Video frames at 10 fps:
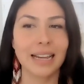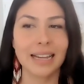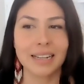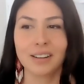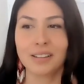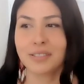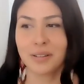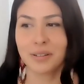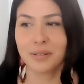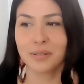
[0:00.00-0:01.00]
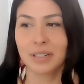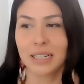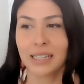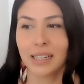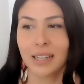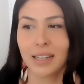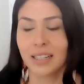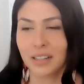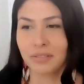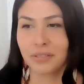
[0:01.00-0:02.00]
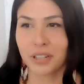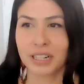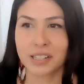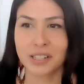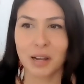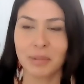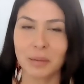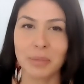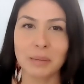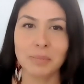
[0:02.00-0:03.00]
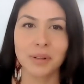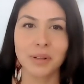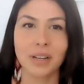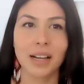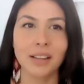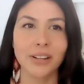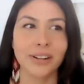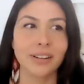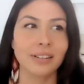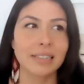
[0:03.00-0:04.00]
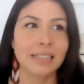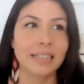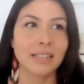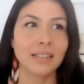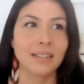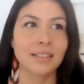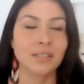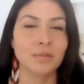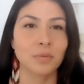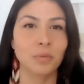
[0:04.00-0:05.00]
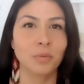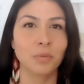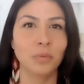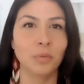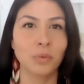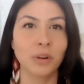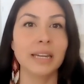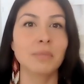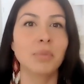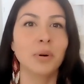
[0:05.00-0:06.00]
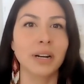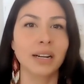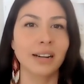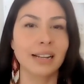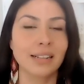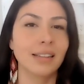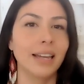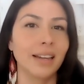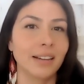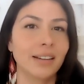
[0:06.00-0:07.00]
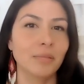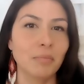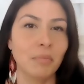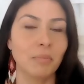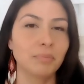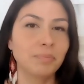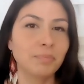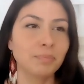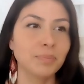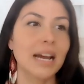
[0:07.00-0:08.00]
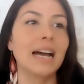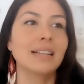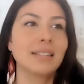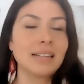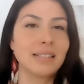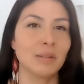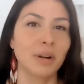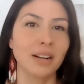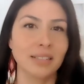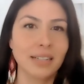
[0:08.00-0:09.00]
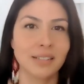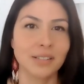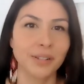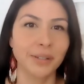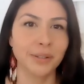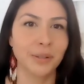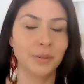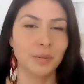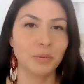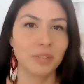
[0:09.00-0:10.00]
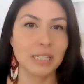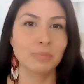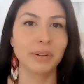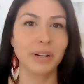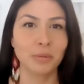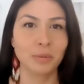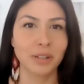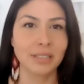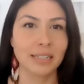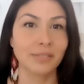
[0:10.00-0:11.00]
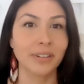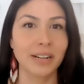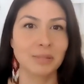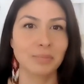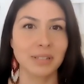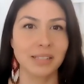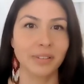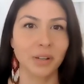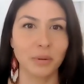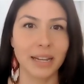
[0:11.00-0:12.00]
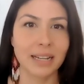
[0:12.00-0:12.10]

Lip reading: And also for Anishinaabe people, color is really important. It like ties us and marks us to the spirit world in a very specific way.